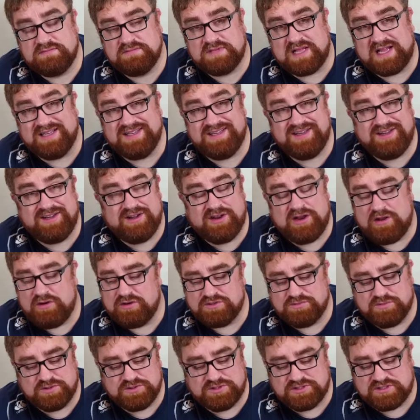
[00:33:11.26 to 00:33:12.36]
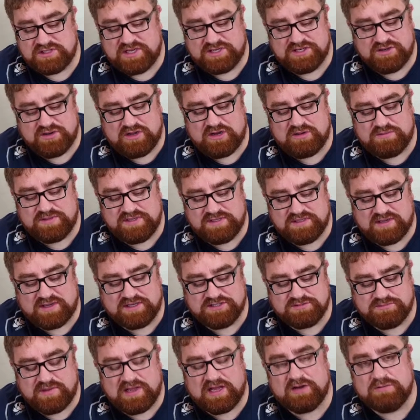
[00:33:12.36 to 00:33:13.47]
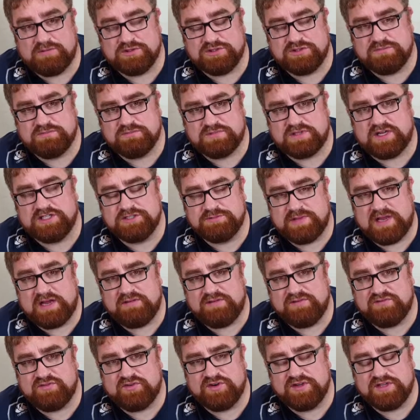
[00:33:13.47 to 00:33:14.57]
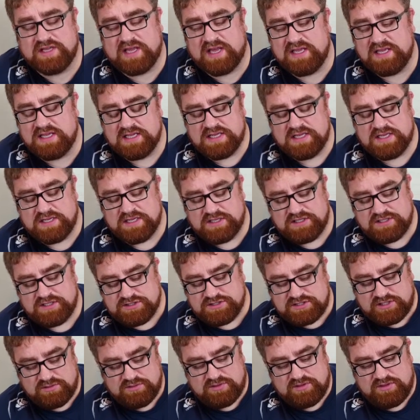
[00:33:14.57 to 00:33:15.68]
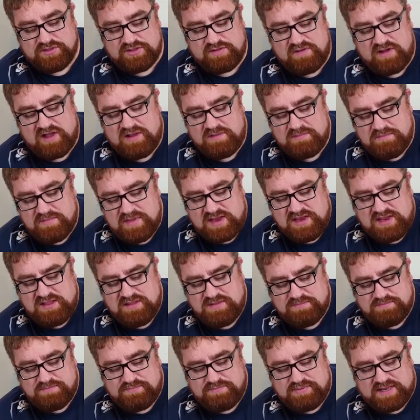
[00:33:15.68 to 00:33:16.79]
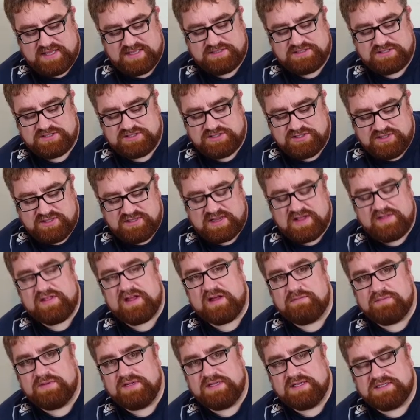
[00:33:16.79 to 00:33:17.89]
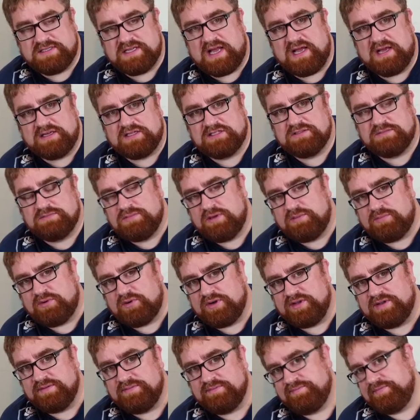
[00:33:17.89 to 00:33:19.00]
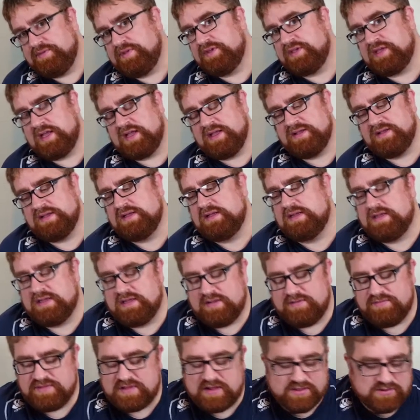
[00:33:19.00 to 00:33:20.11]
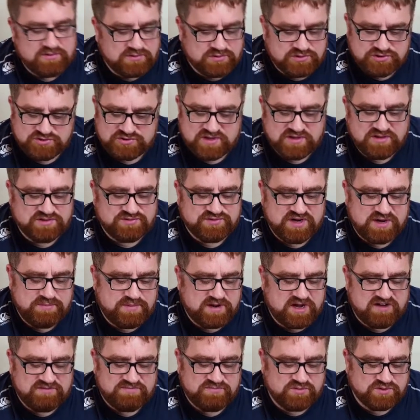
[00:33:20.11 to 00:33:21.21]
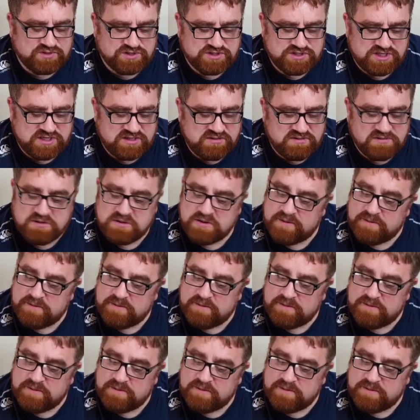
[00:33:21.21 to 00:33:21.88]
And you know as much as I do how much dice matter in 40k. So there aren't many places that you can get that many attacks per point, okay? Now, they're all strength 3 apart from 1 or 2,